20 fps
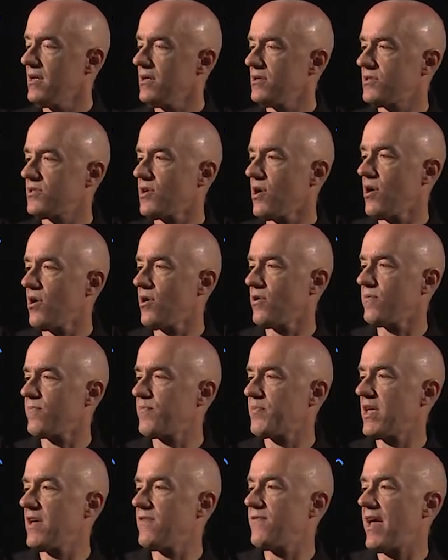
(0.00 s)
So
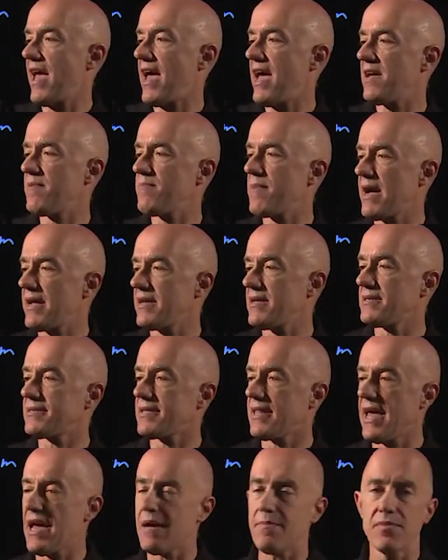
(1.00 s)
if A minus
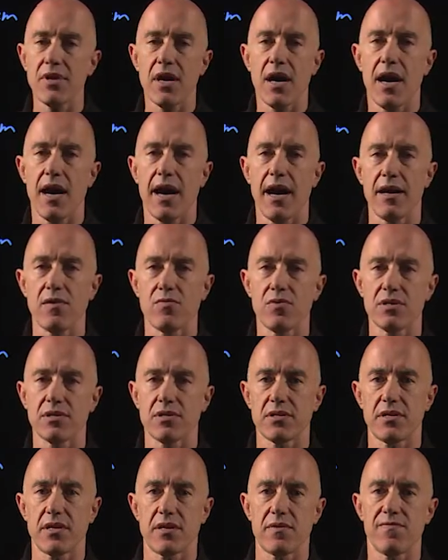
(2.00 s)
lambda i was
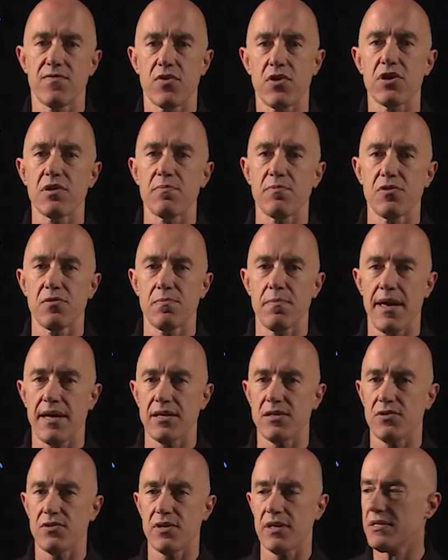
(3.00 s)
an invertible
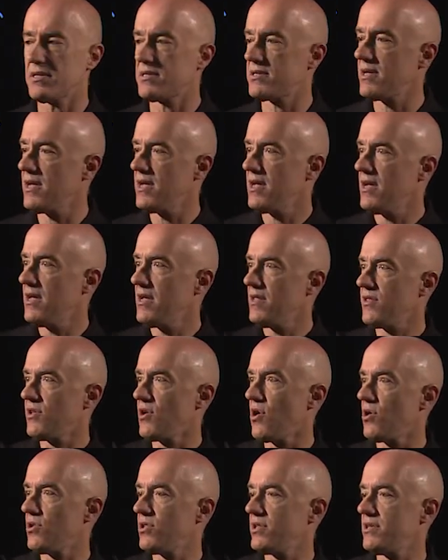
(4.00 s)
matrix,
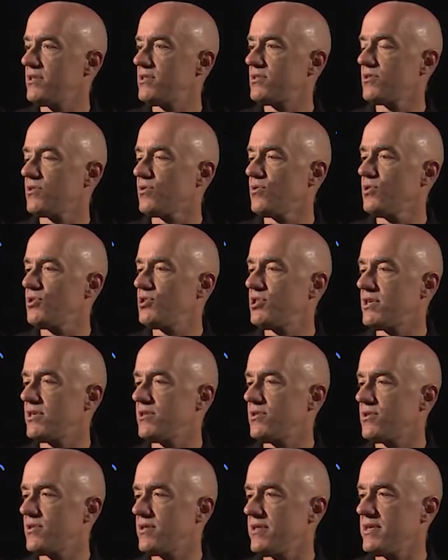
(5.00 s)
the only
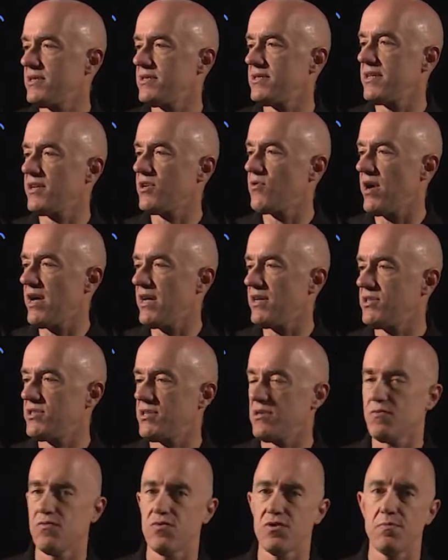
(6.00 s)
solution to this
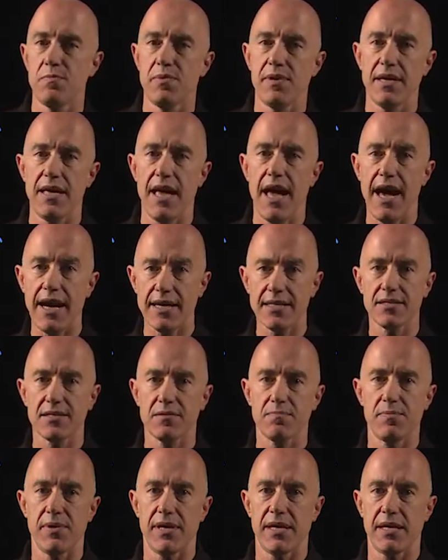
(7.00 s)
equation would be x
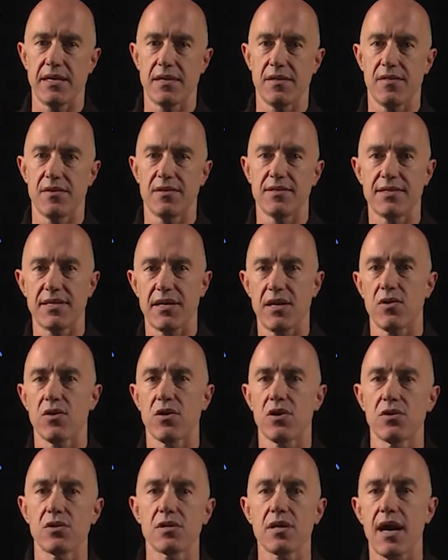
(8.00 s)
being the
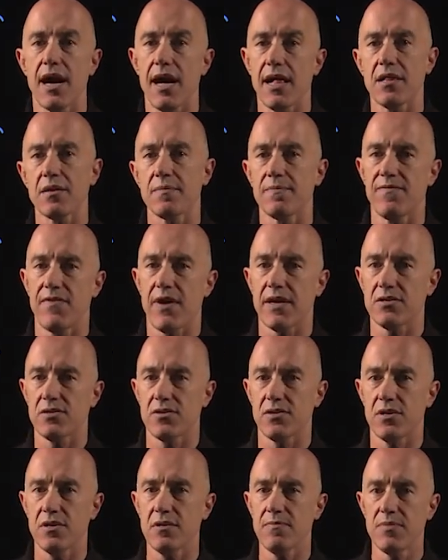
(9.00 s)
zero column
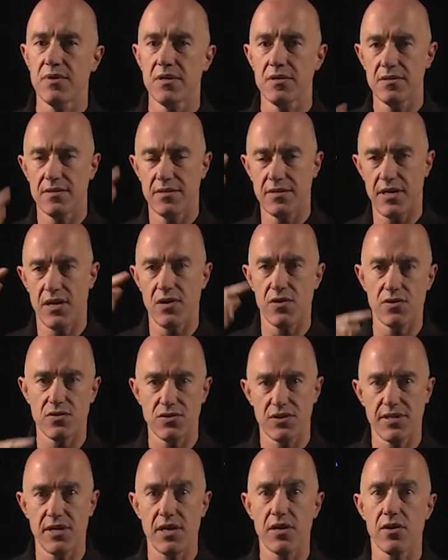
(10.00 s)
vector, 0,
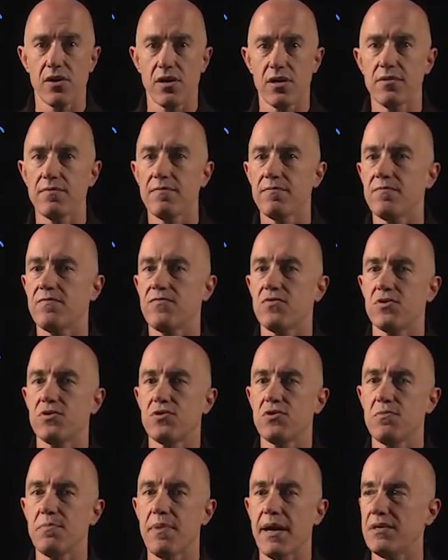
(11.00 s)
0, for
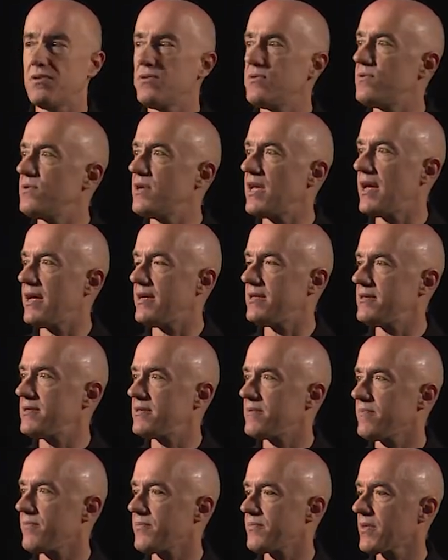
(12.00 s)
2 by 2
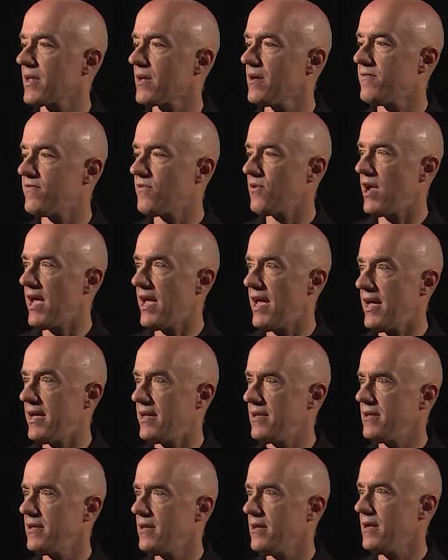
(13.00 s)
case for
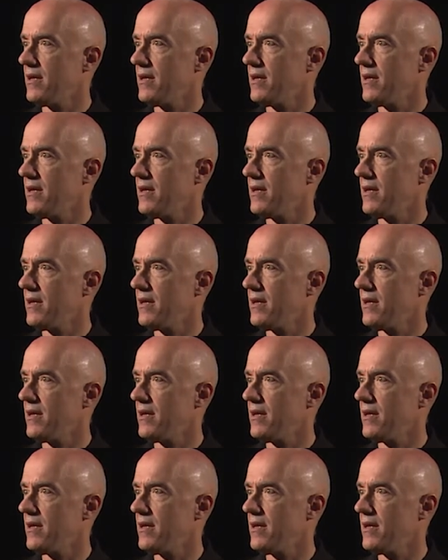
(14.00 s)
A.